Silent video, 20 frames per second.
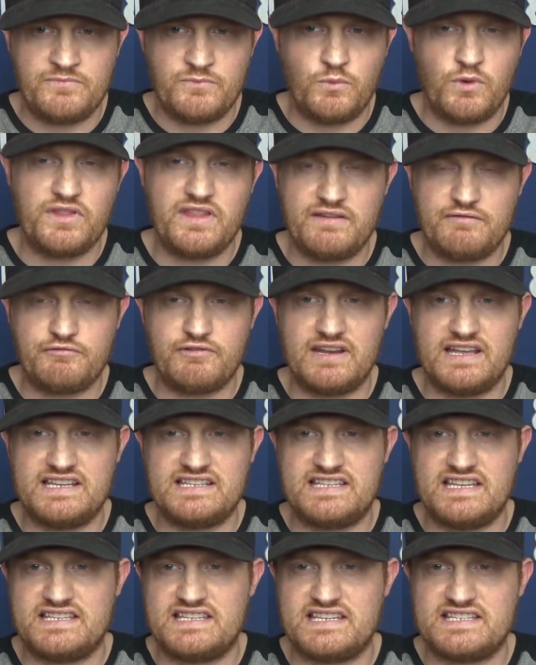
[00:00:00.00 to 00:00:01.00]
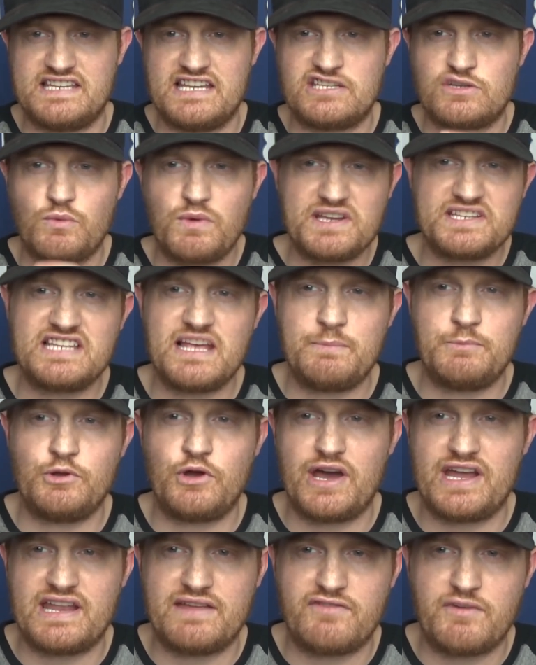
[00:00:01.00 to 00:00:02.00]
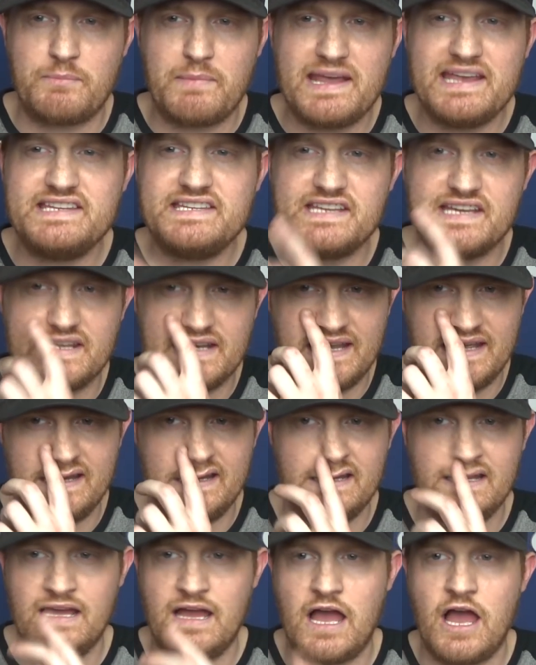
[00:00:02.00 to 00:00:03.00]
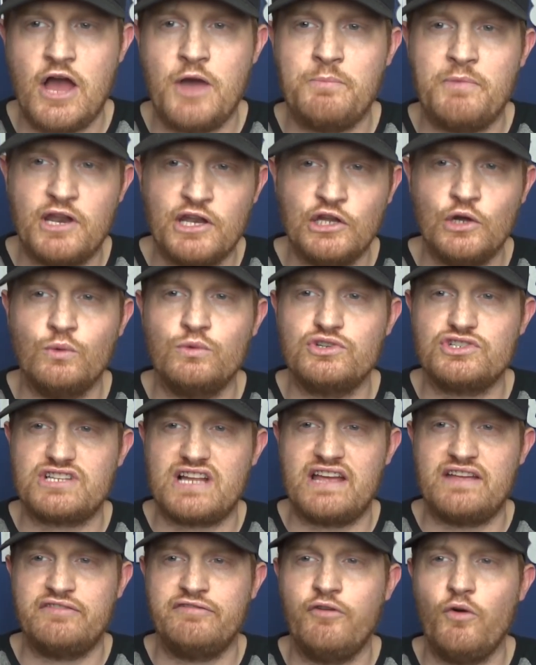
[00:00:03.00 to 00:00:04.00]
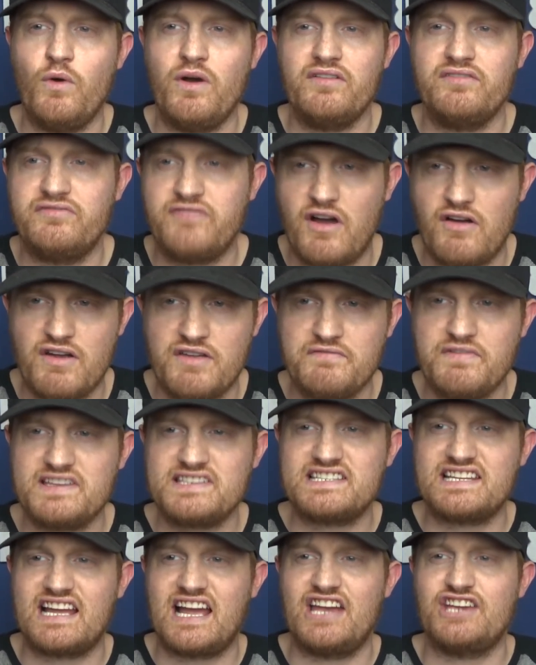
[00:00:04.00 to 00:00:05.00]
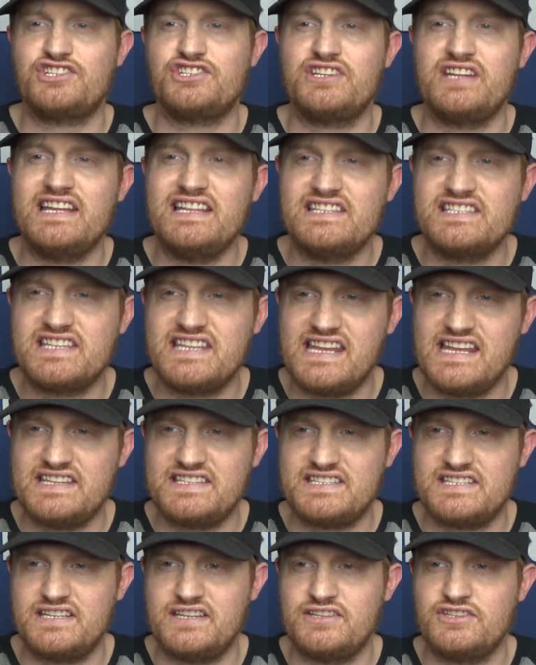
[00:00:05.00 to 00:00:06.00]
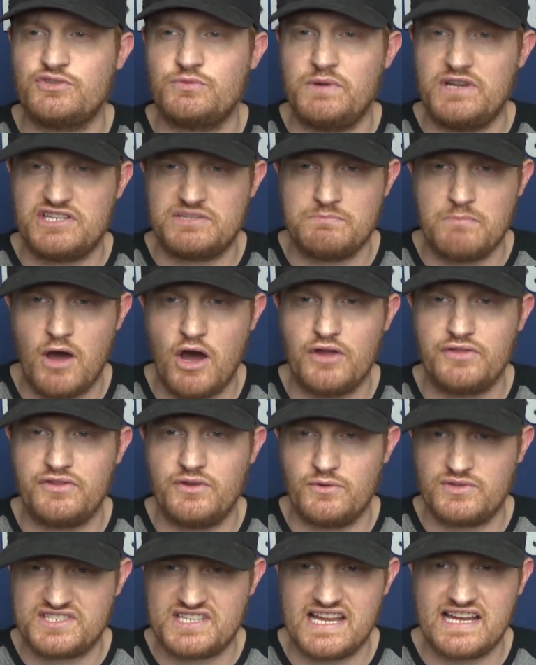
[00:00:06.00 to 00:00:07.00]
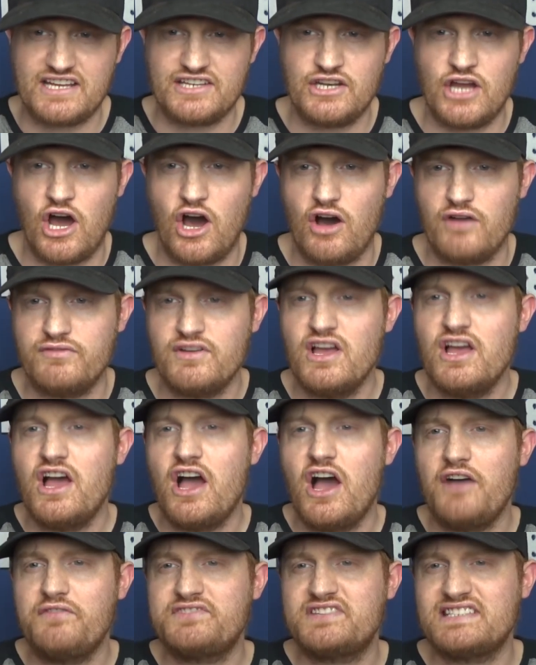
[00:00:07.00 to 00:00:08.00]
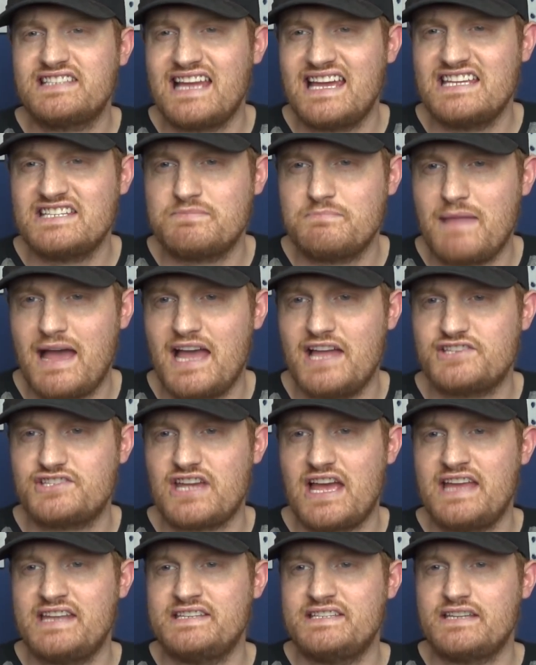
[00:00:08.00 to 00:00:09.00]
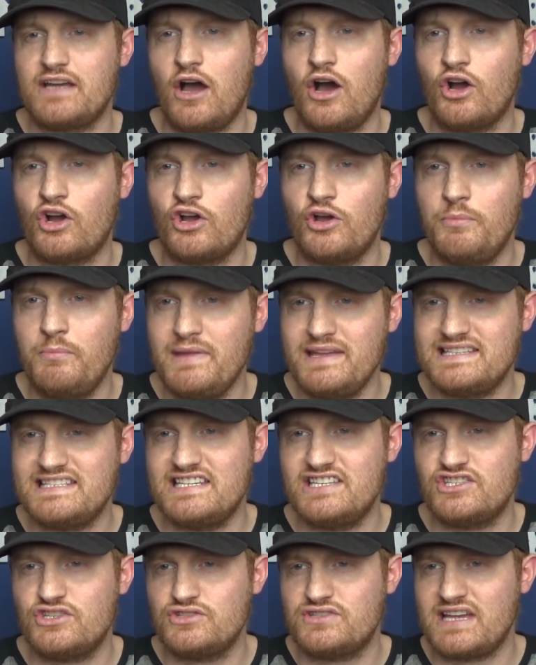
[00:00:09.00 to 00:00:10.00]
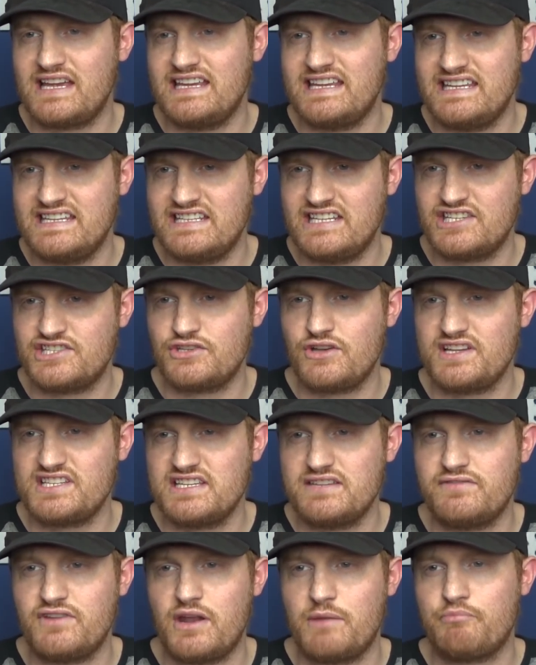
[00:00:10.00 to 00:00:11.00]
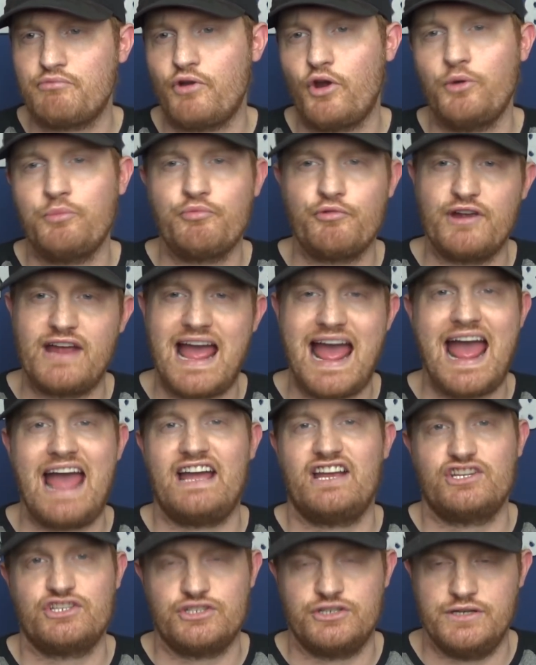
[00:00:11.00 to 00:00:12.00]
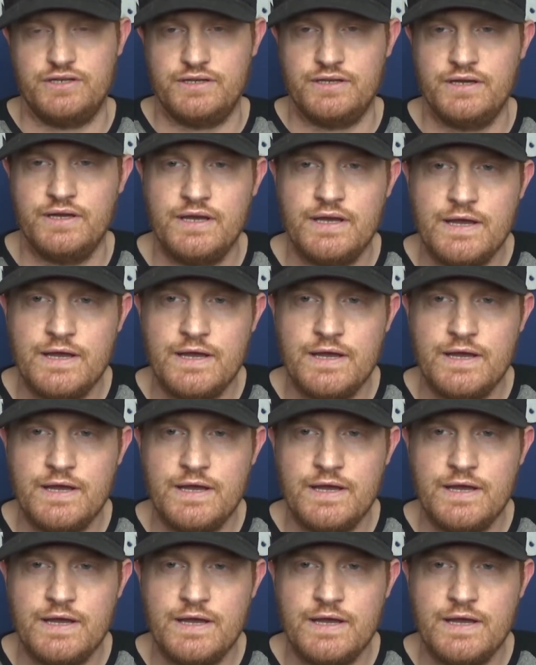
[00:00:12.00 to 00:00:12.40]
What they've released is, it says, West Ham United have immediately launched a full and thorough investigation into the incidents which marred the second half of today's match and are committed to taking decisive and appropriate action.